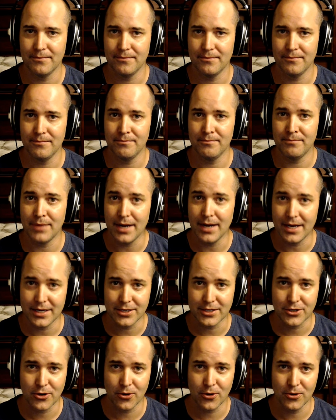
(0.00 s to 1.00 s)

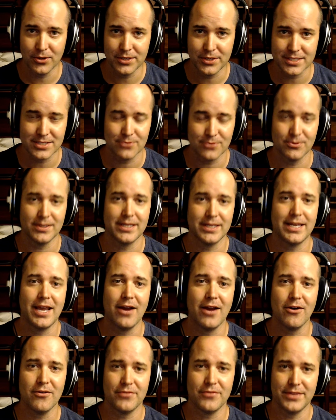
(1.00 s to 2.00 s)
But curl doesn't really
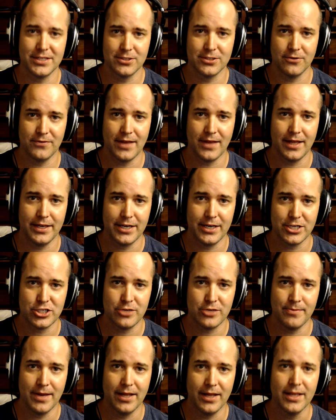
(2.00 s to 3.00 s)
care if things are valid
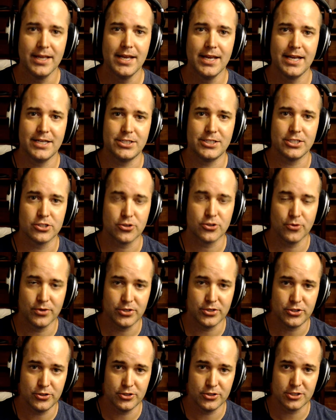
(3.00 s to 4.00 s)
HTML. It's just
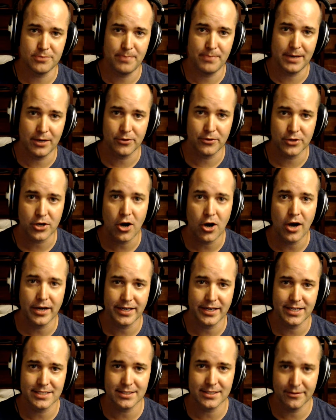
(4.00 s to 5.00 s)
going to spit out the
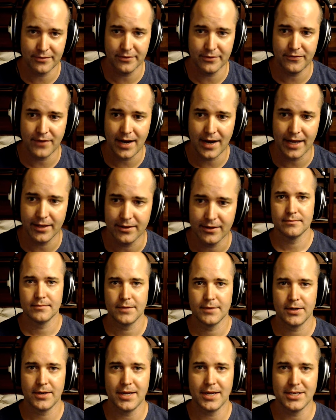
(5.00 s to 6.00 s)
contents of the file.
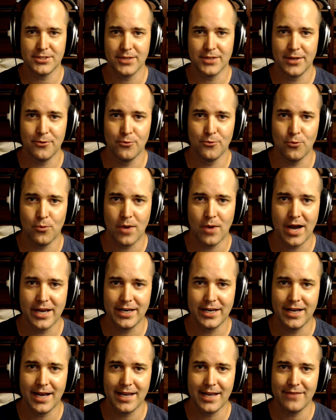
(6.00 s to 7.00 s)
Okay, so then why
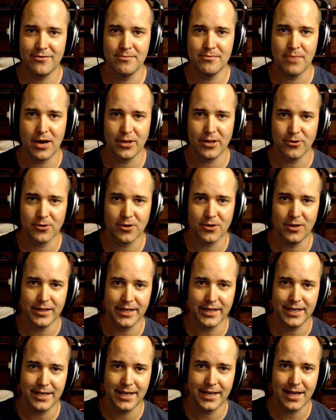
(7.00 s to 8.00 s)
did I even bother calling
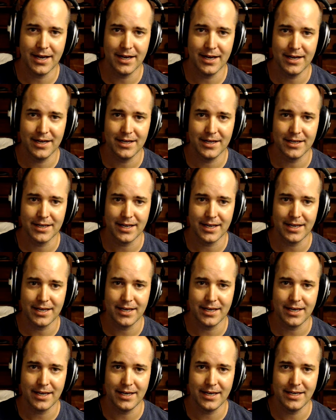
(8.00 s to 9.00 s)
it
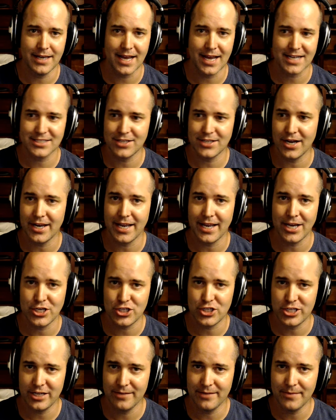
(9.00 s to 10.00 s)

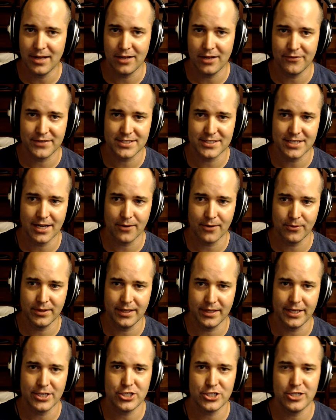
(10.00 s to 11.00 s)
index.html if it's not real
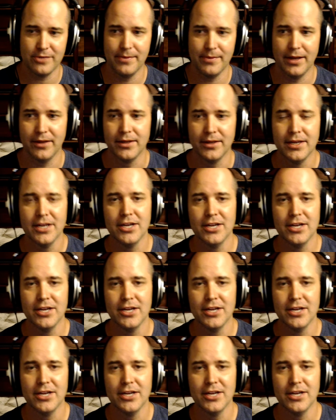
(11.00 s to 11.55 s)
HTML?